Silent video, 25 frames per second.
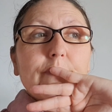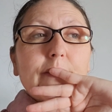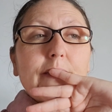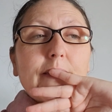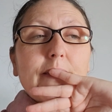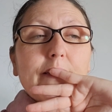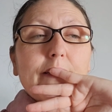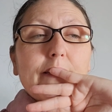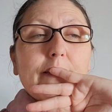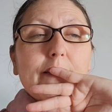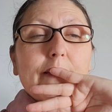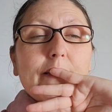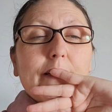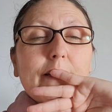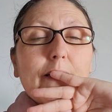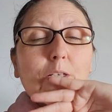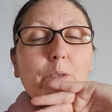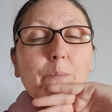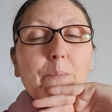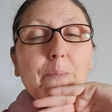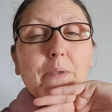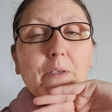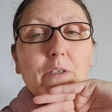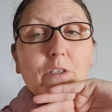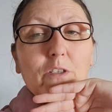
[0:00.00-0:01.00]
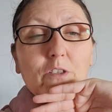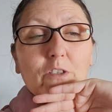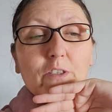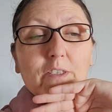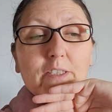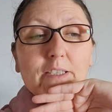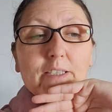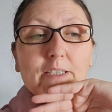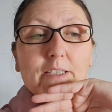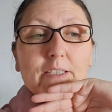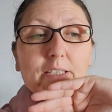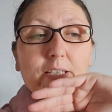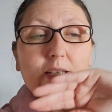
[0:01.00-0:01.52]
yeah, I hope you're
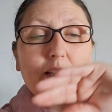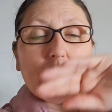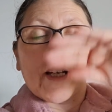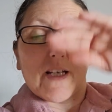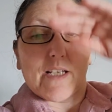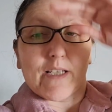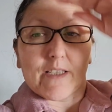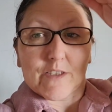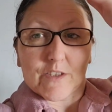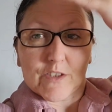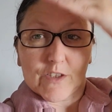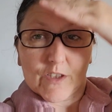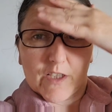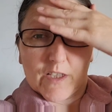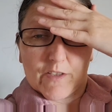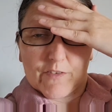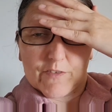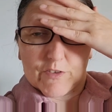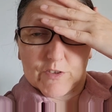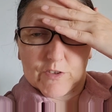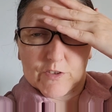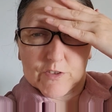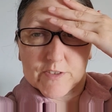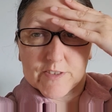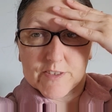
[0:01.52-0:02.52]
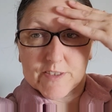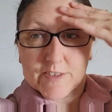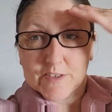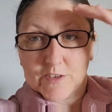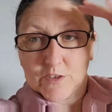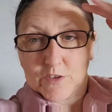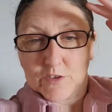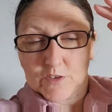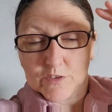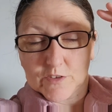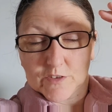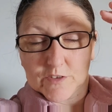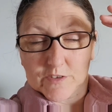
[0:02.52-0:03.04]
okay and your levels are
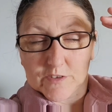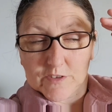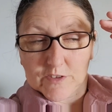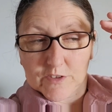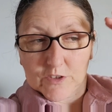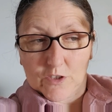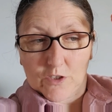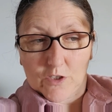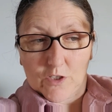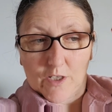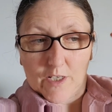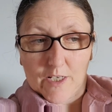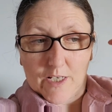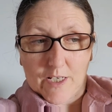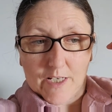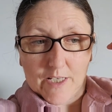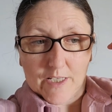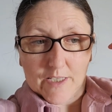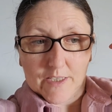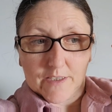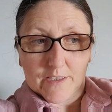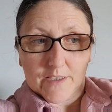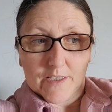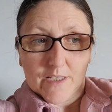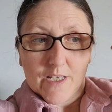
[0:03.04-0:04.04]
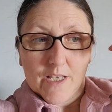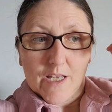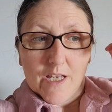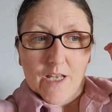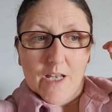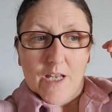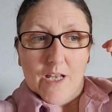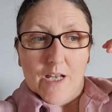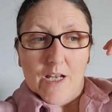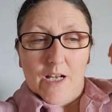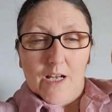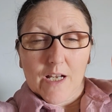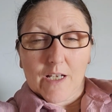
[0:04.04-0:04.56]
not so high.
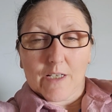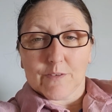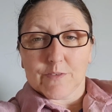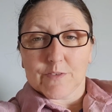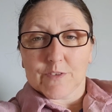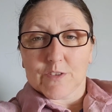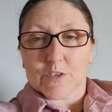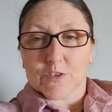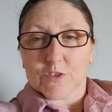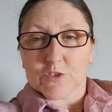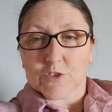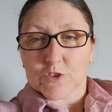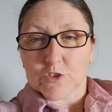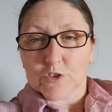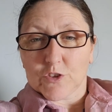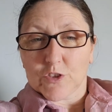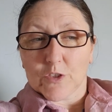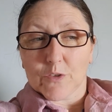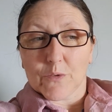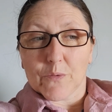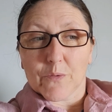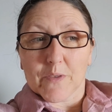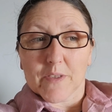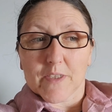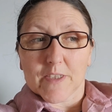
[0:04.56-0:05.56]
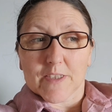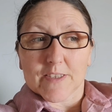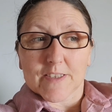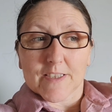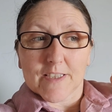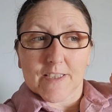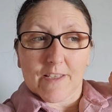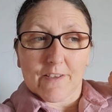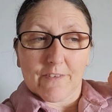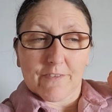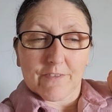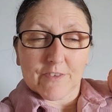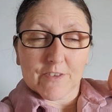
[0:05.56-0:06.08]
I'm still struggling with this
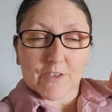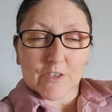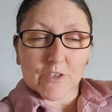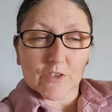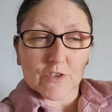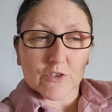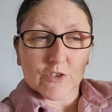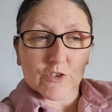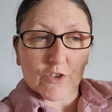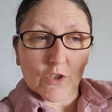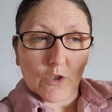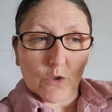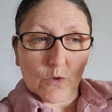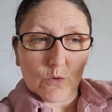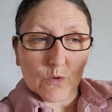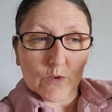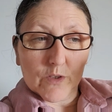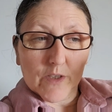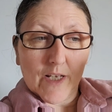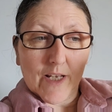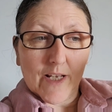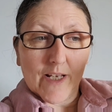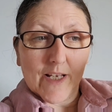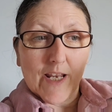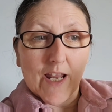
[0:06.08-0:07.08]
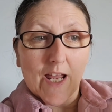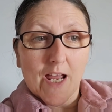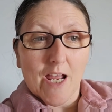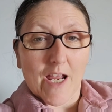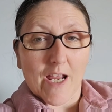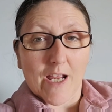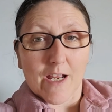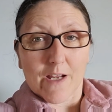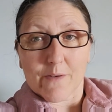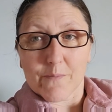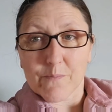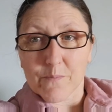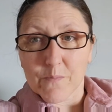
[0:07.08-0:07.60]
left shoulder and
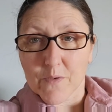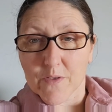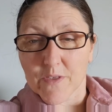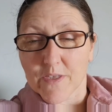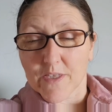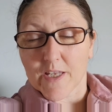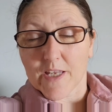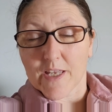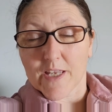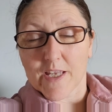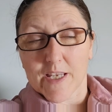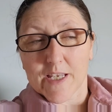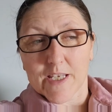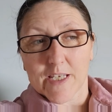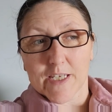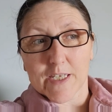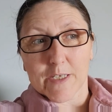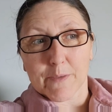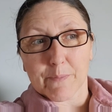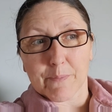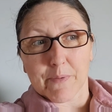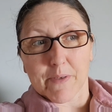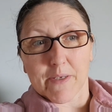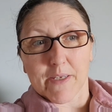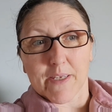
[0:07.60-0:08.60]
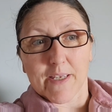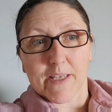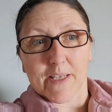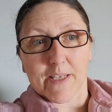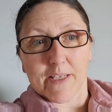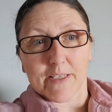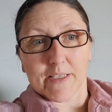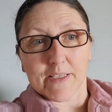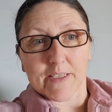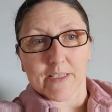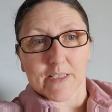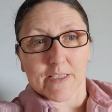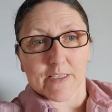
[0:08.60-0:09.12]
arm with the achy
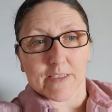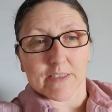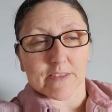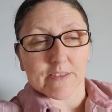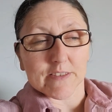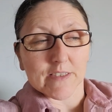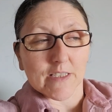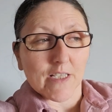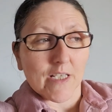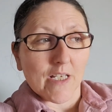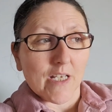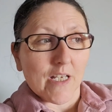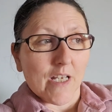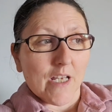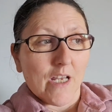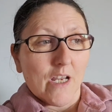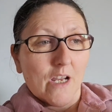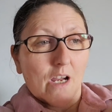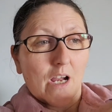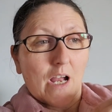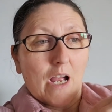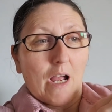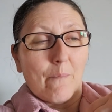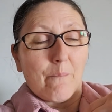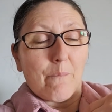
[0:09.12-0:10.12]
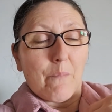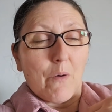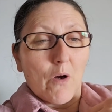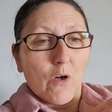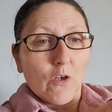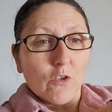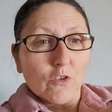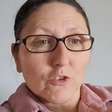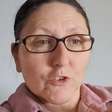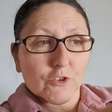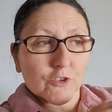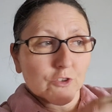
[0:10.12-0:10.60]
pain and I bought